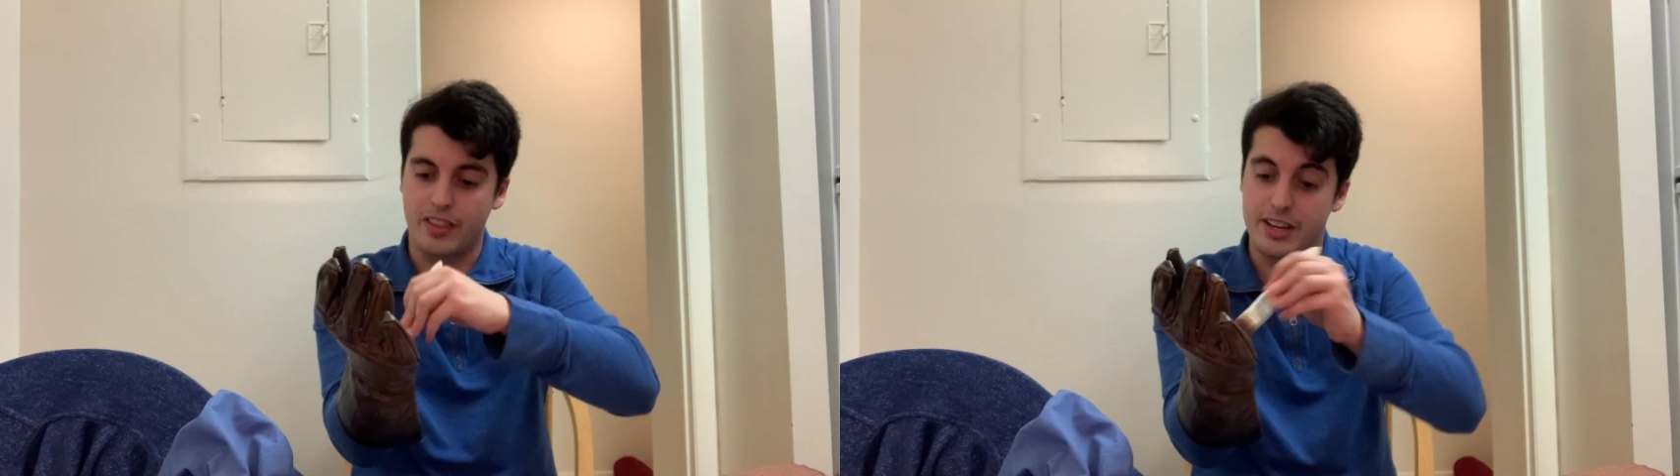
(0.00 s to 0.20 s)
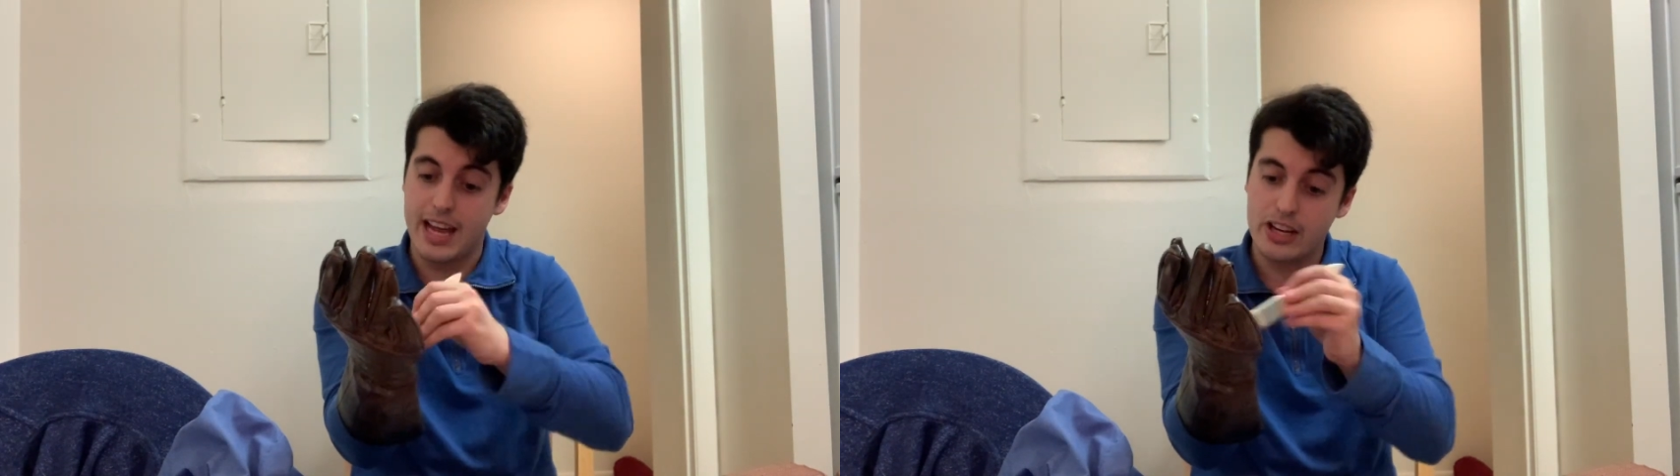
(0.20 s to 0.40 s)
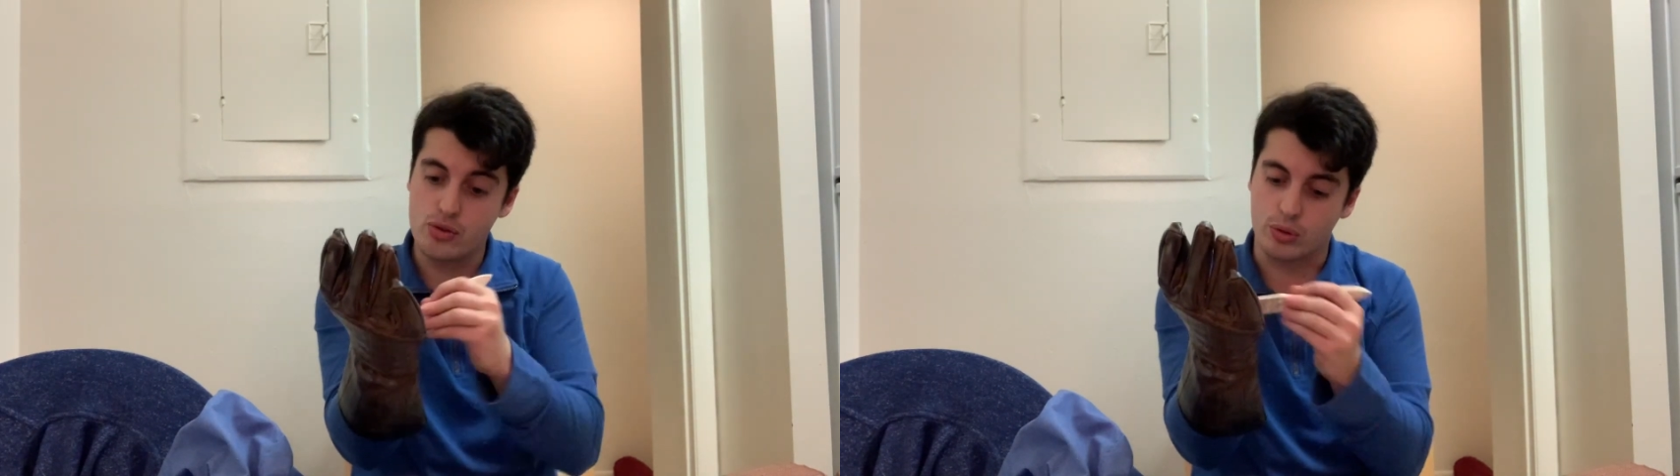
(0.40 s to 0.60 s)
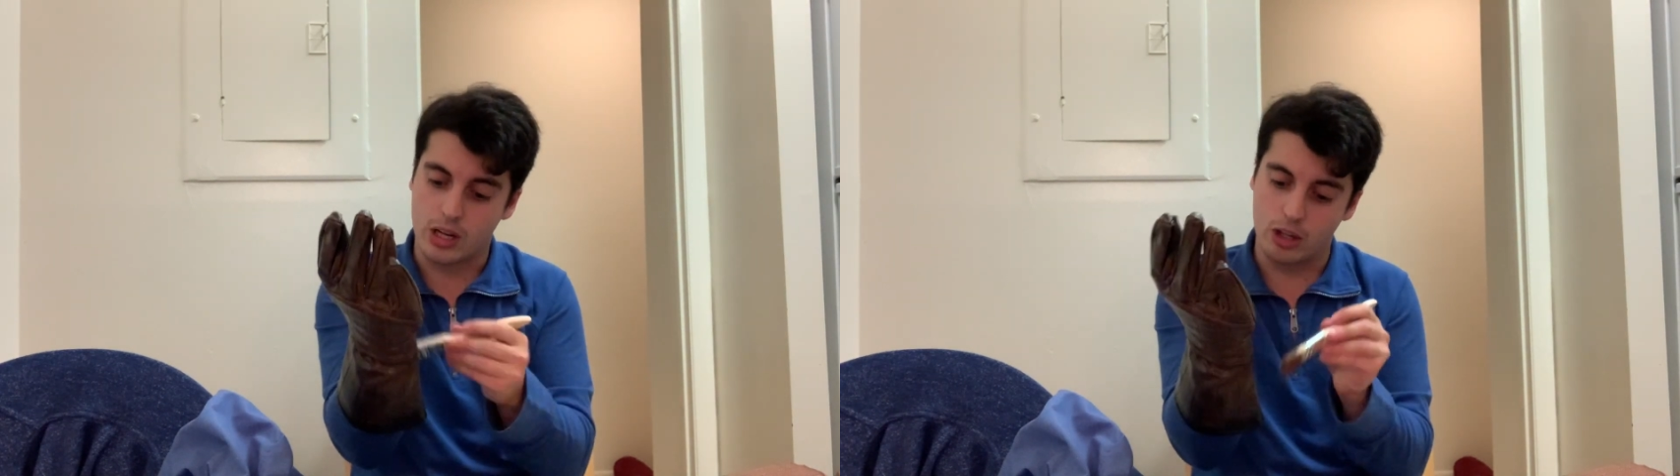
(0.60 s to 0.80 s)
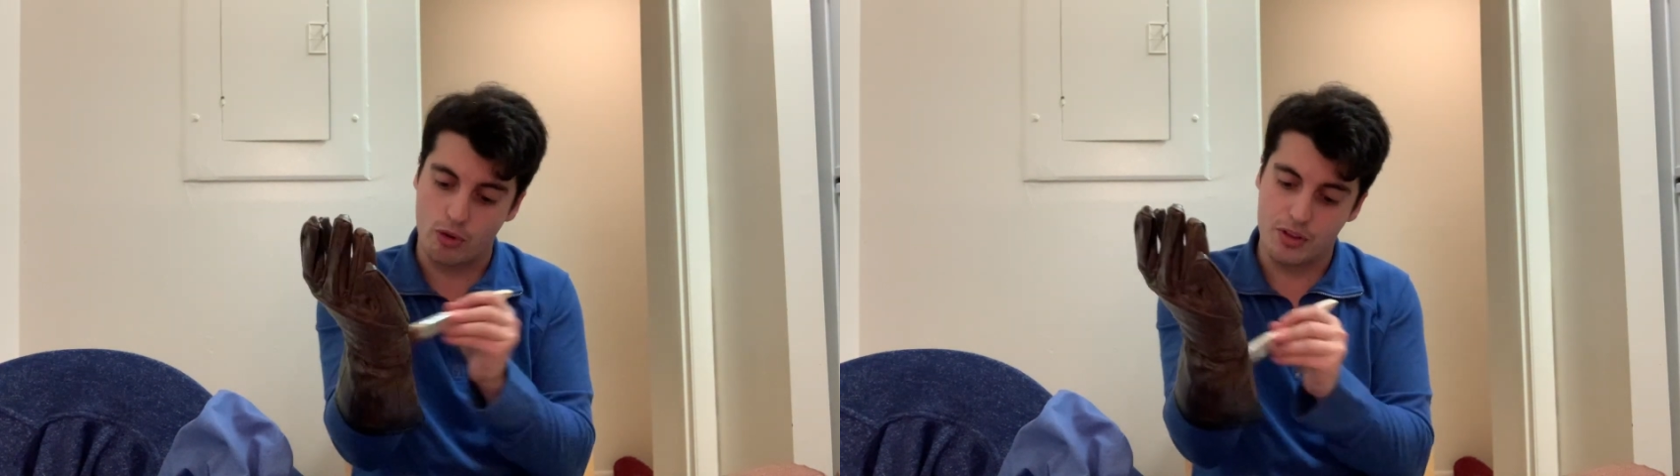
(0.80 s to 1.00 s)
the natural
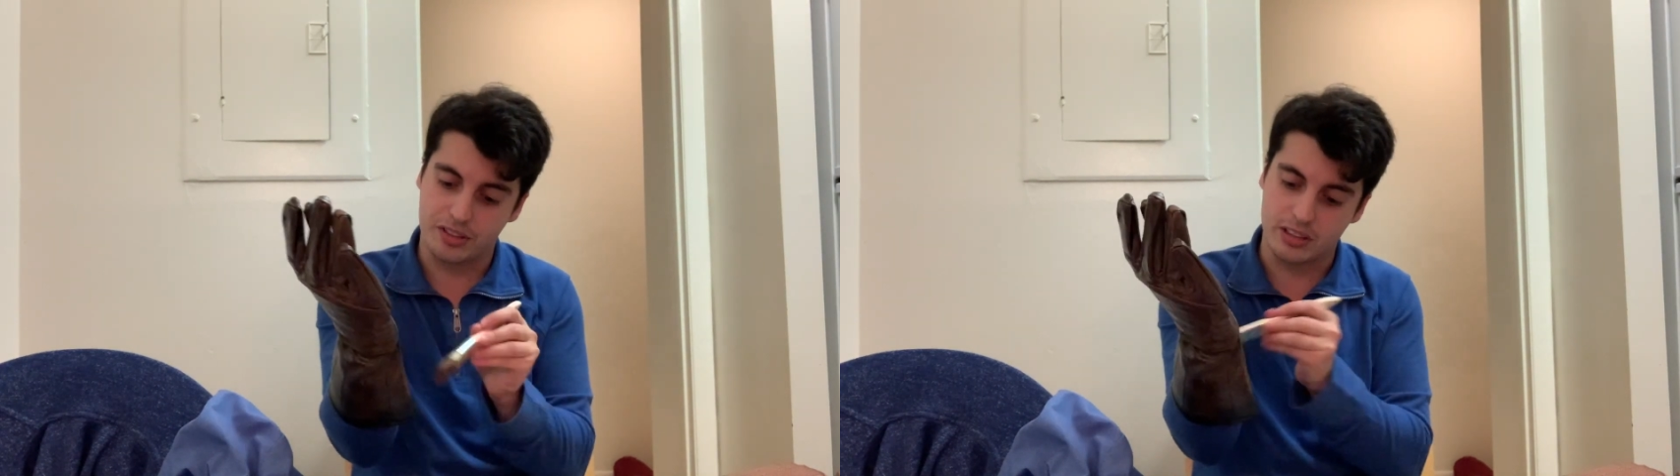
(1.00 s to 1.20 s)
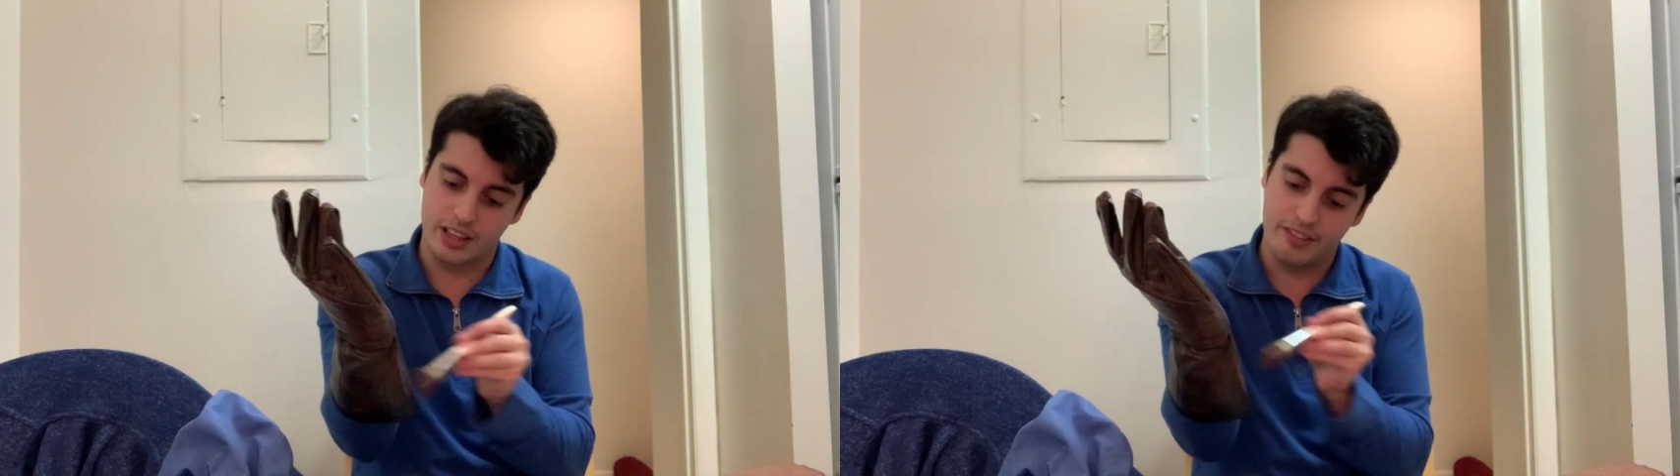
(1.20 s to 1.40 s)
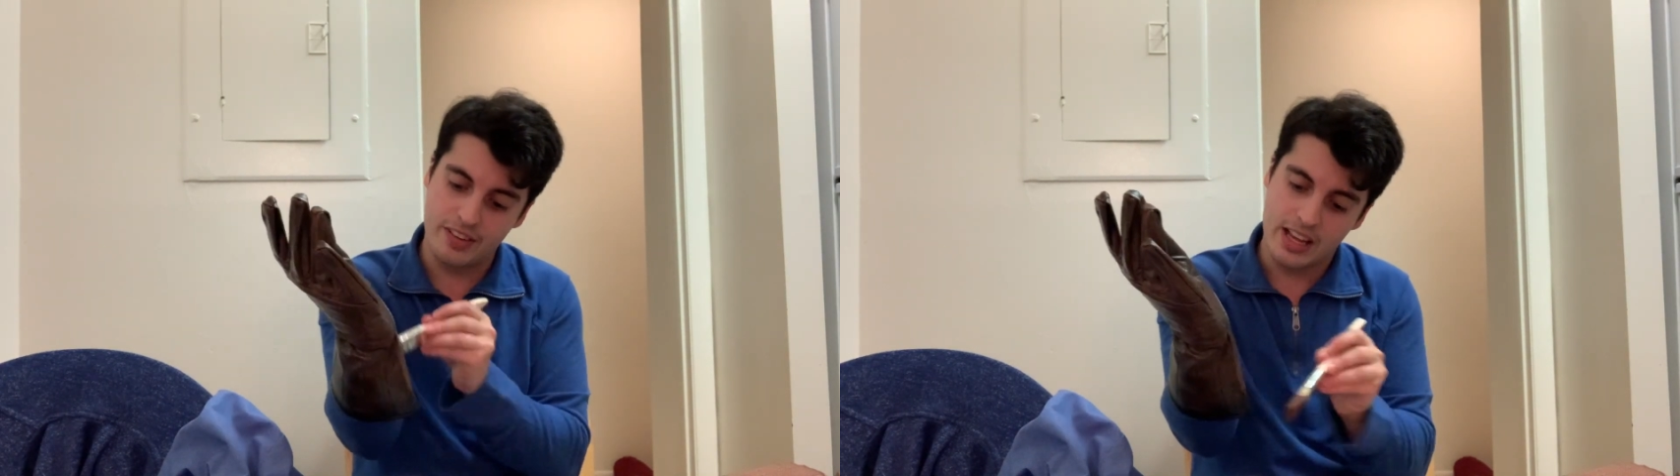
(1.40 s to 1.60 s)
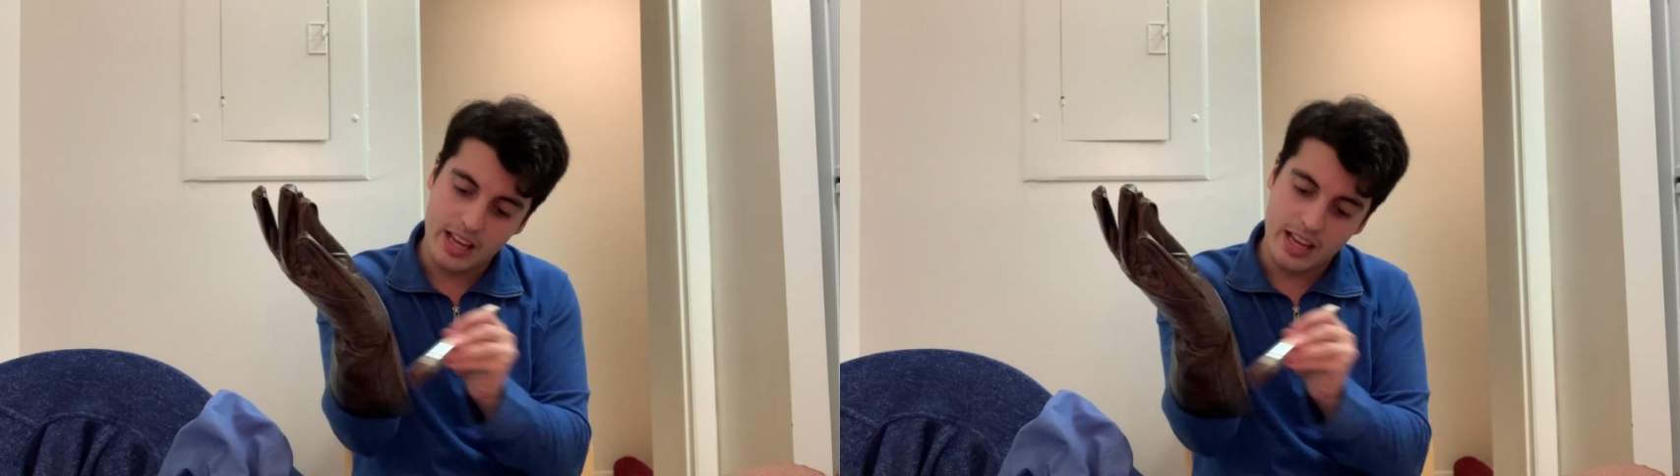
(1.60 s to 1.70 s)
color of this glove,